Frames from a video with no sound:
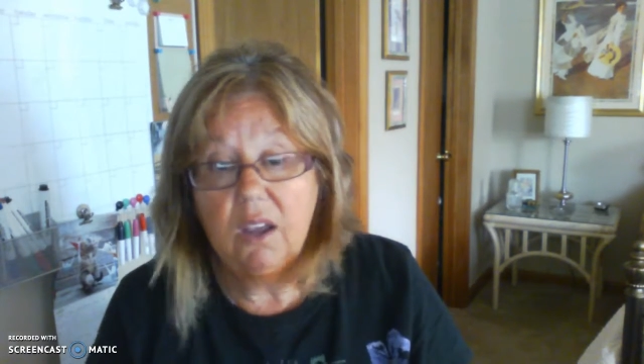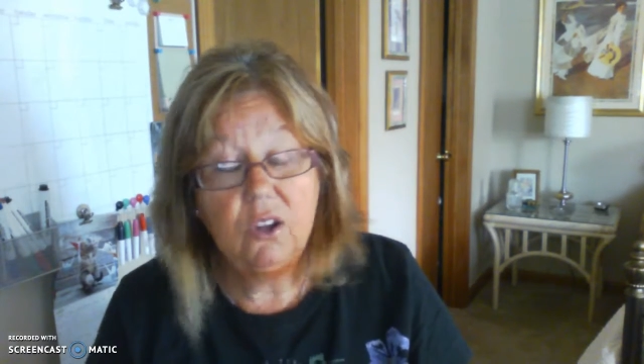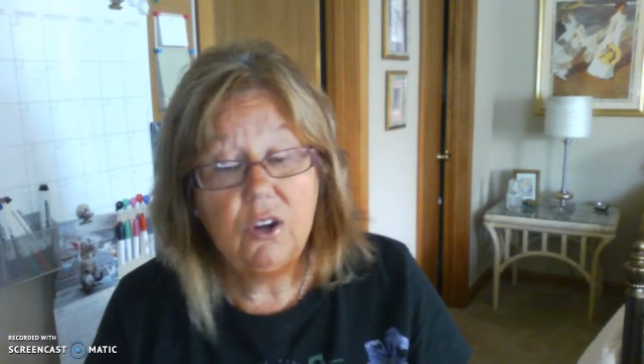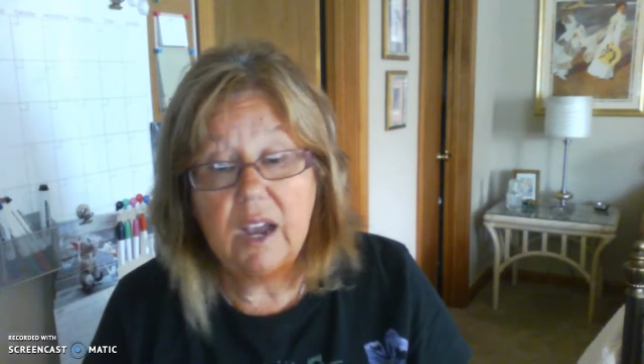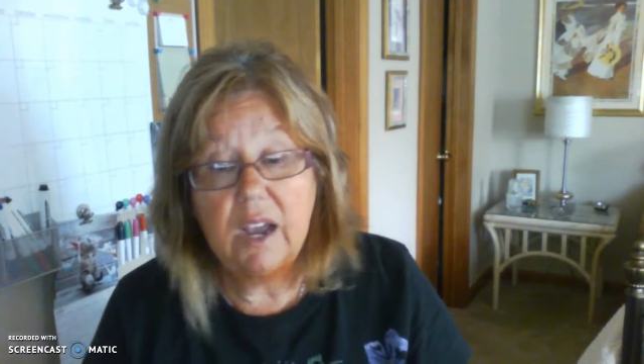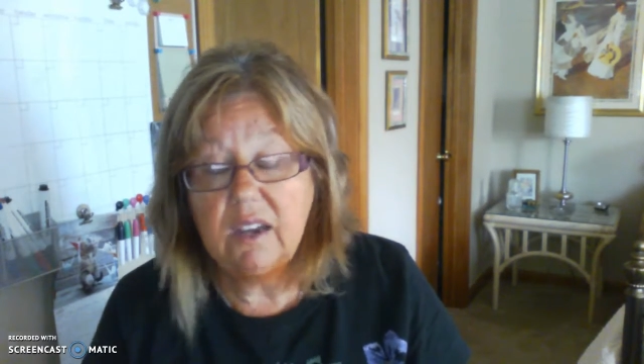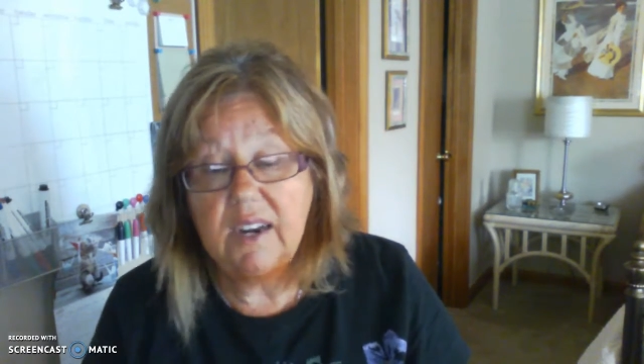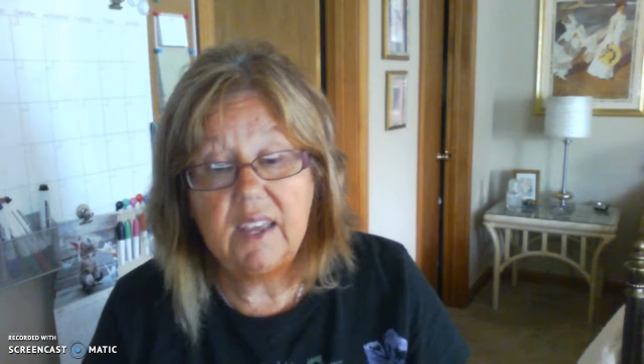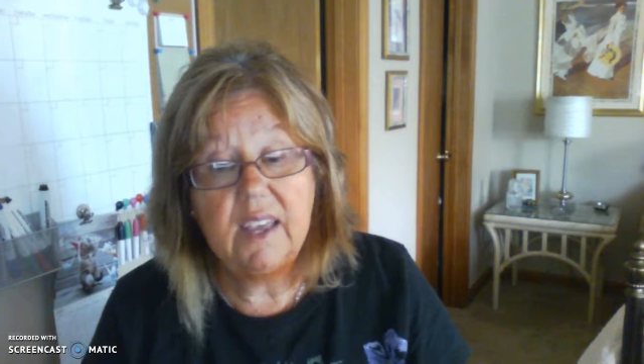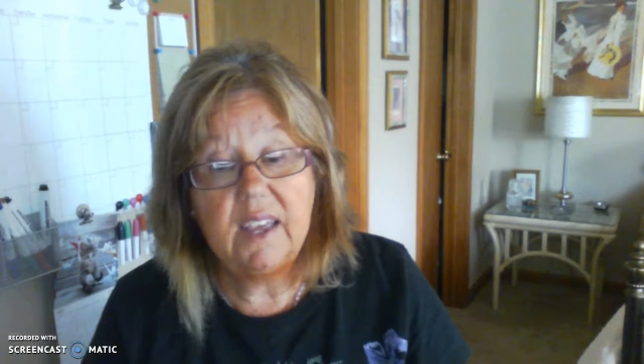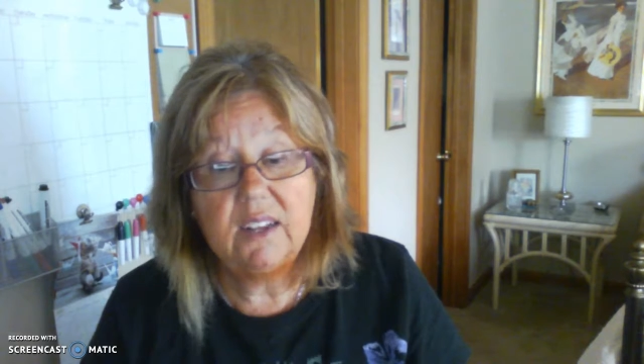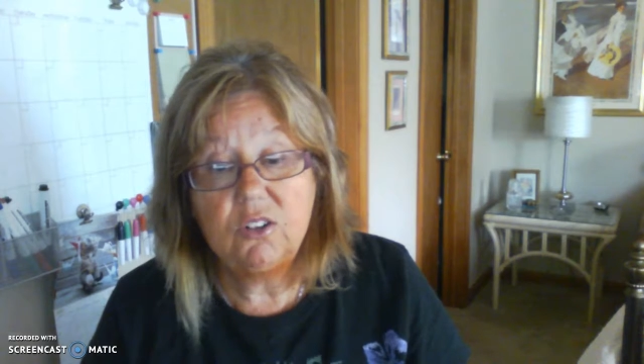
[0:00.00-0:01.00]
you're not going
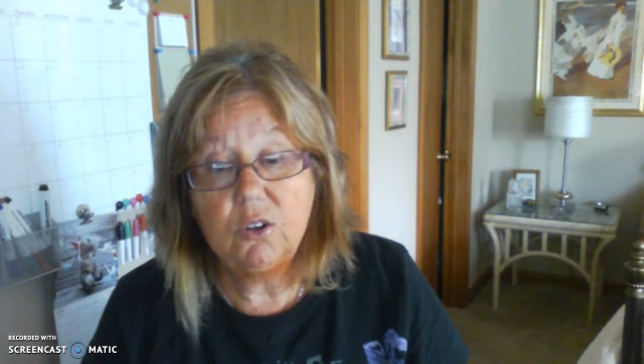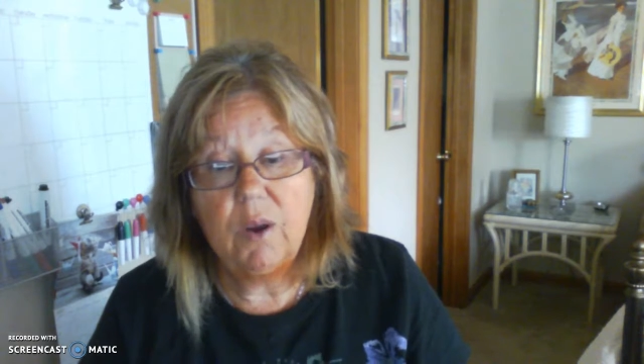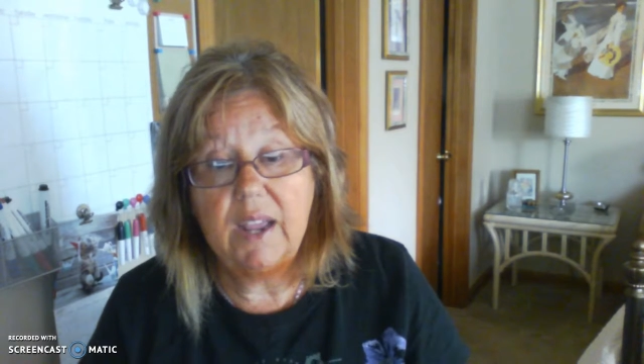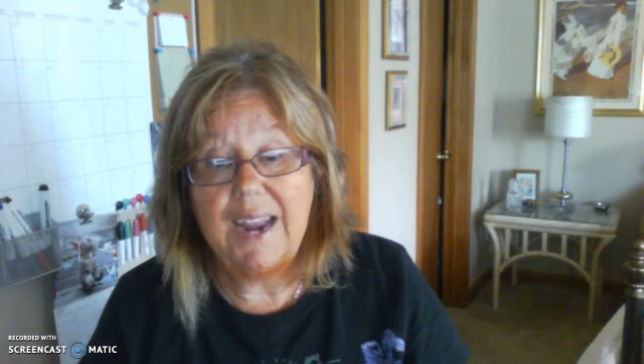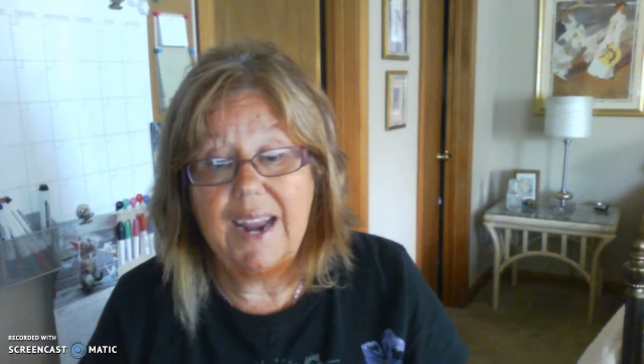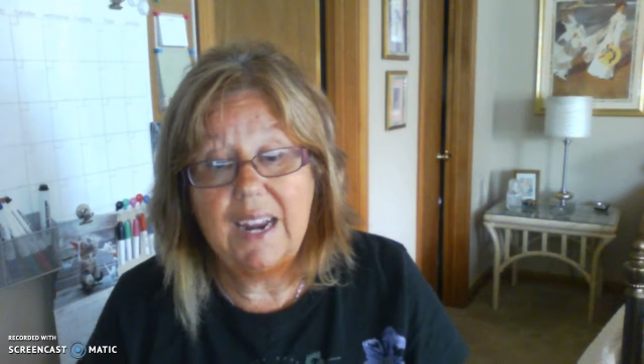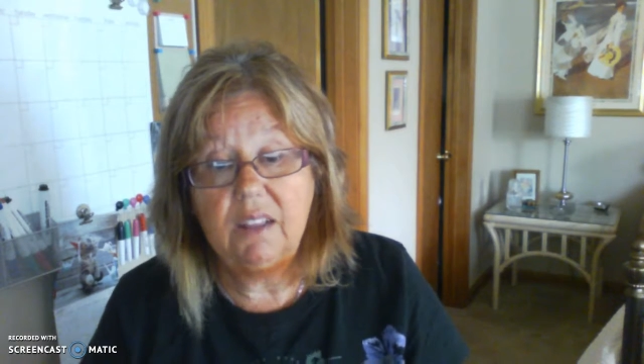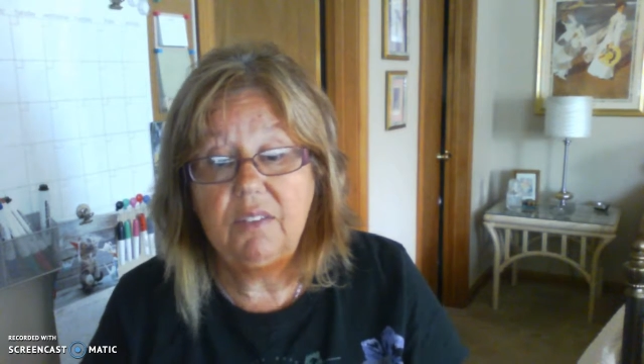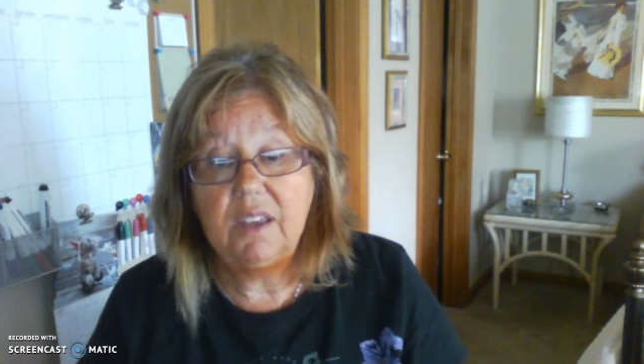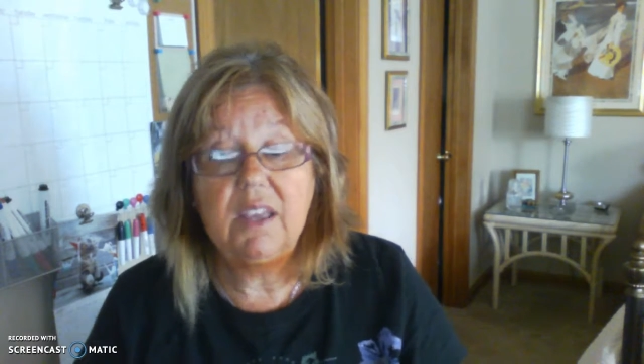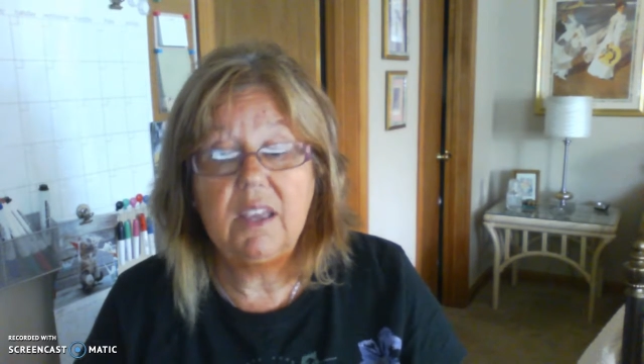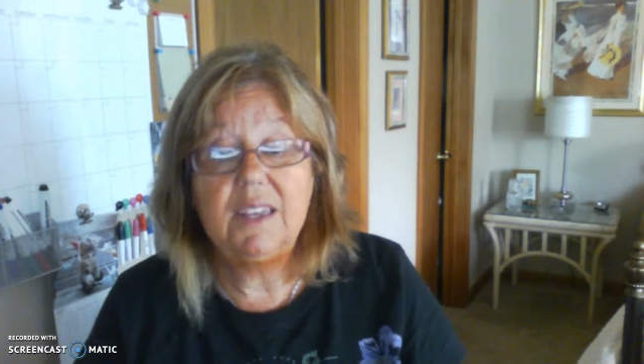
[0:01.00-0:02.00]
to integrate
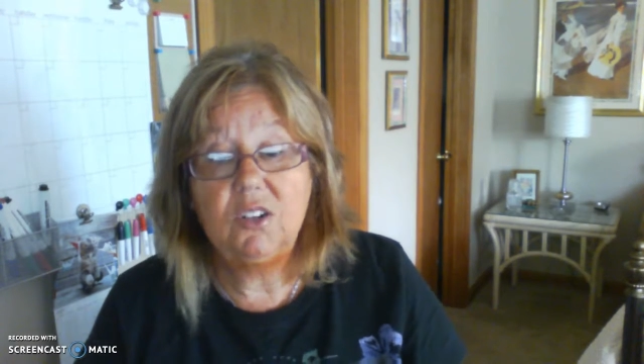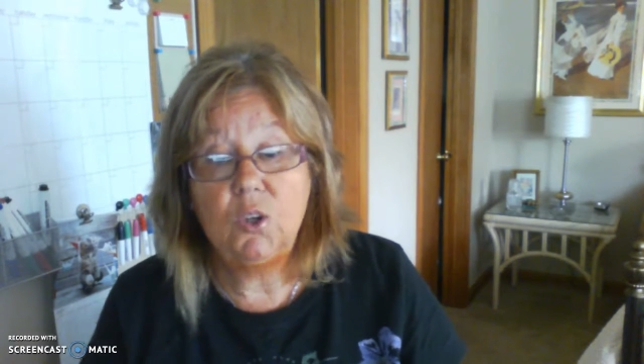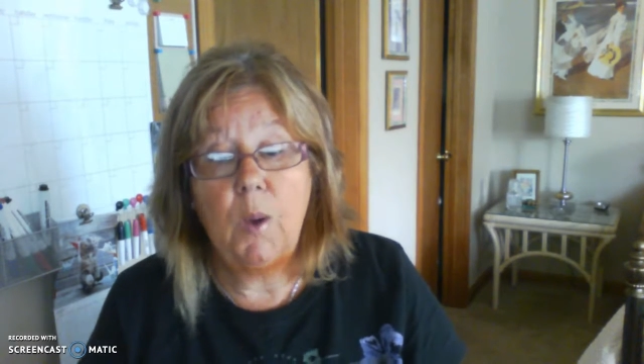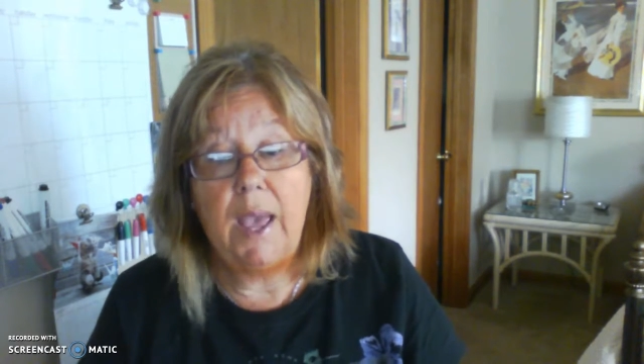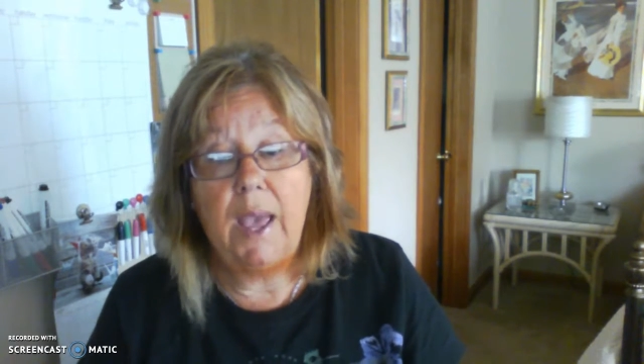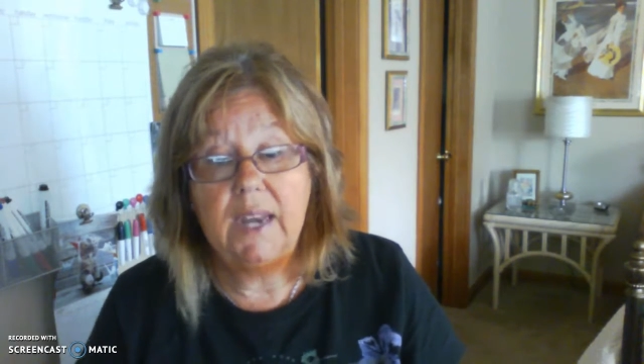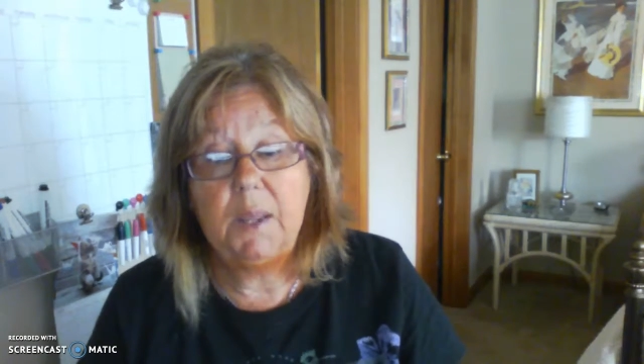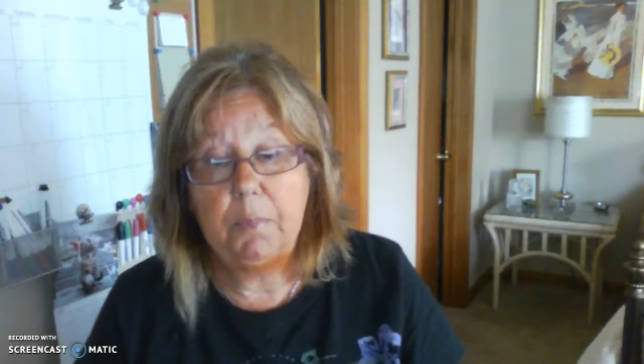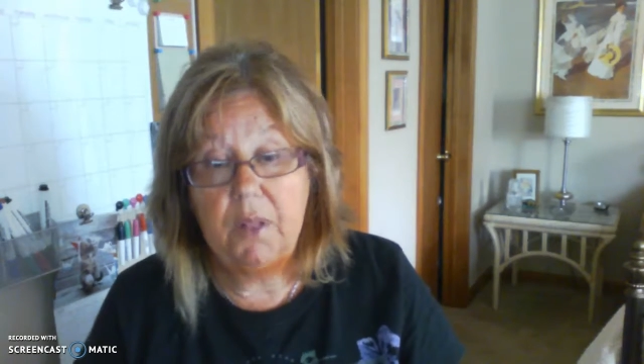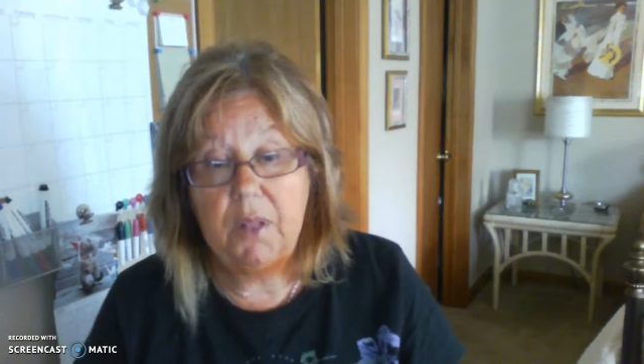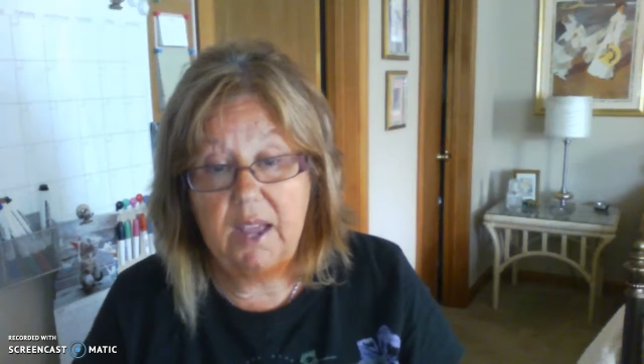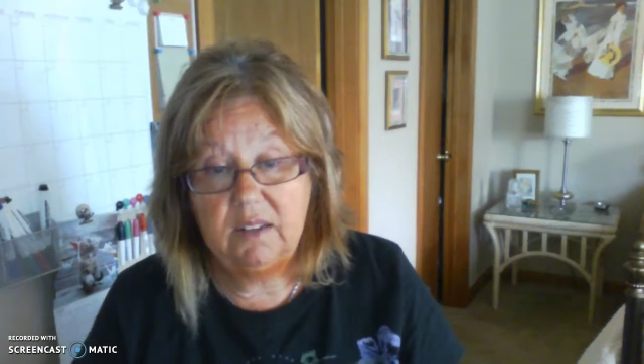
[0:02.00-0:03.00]
anything into any
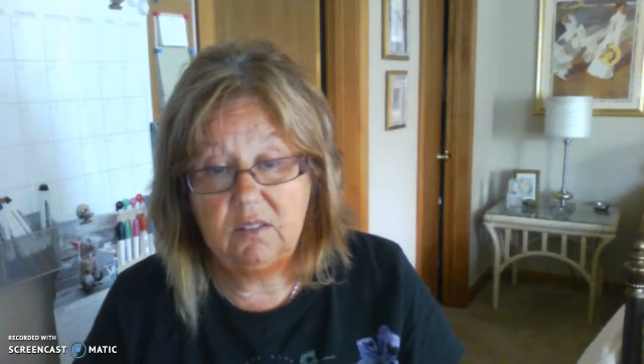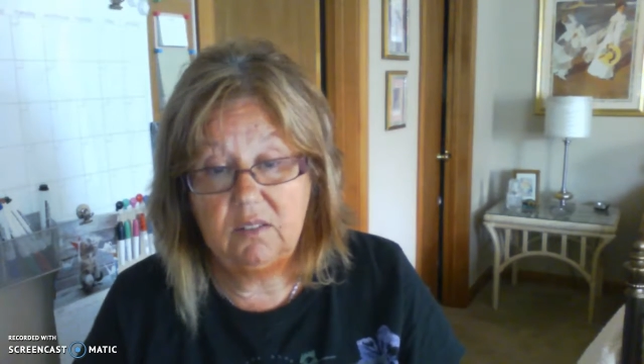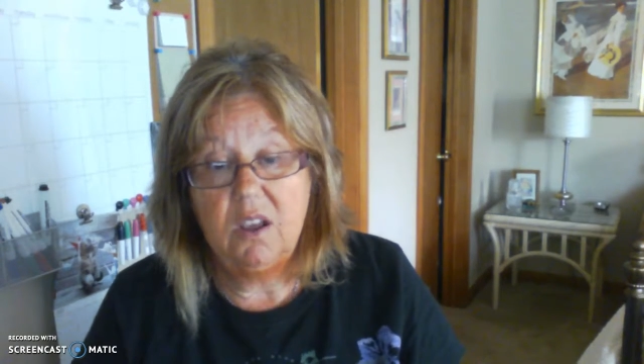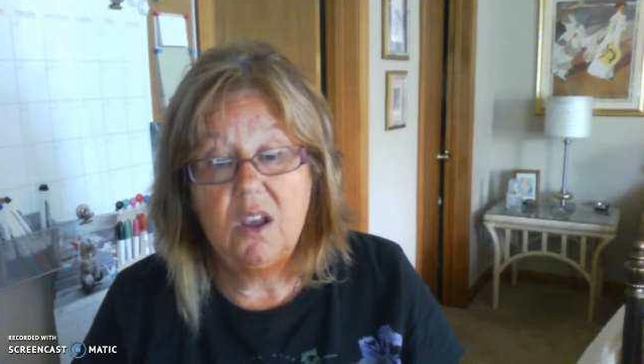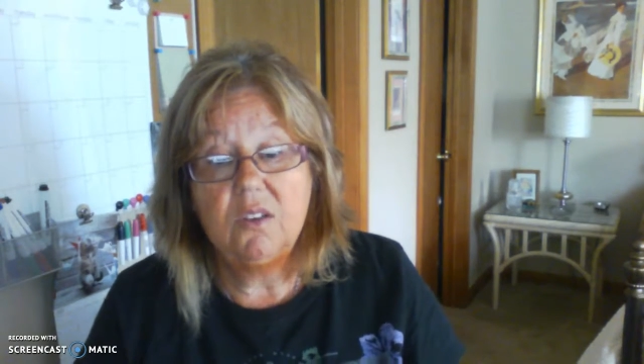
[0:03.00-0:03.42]
place.